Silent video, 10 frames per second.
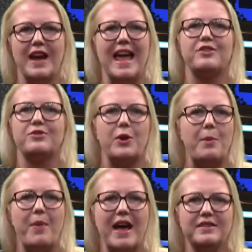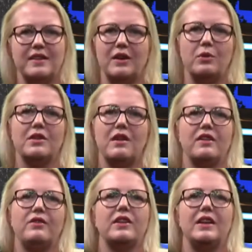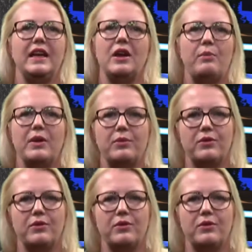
extra capacity or what kind of other lingo people